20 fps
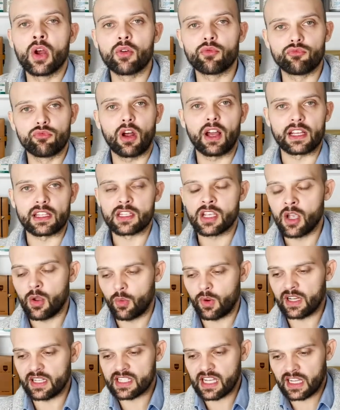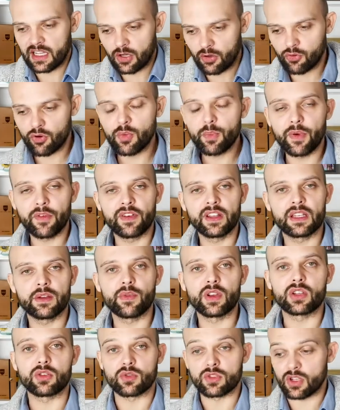right, we're going to take a group of
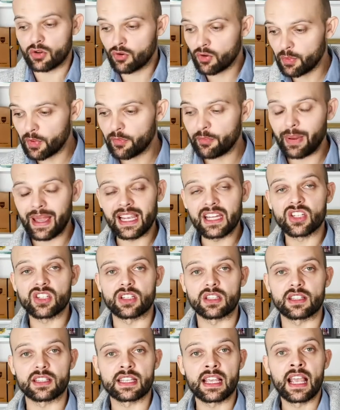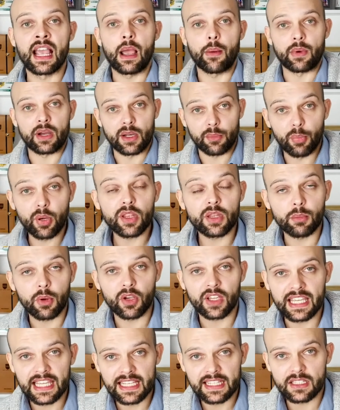individuals, a group of patients, and we're going to put them
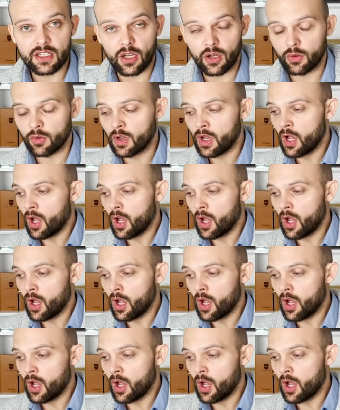on keto.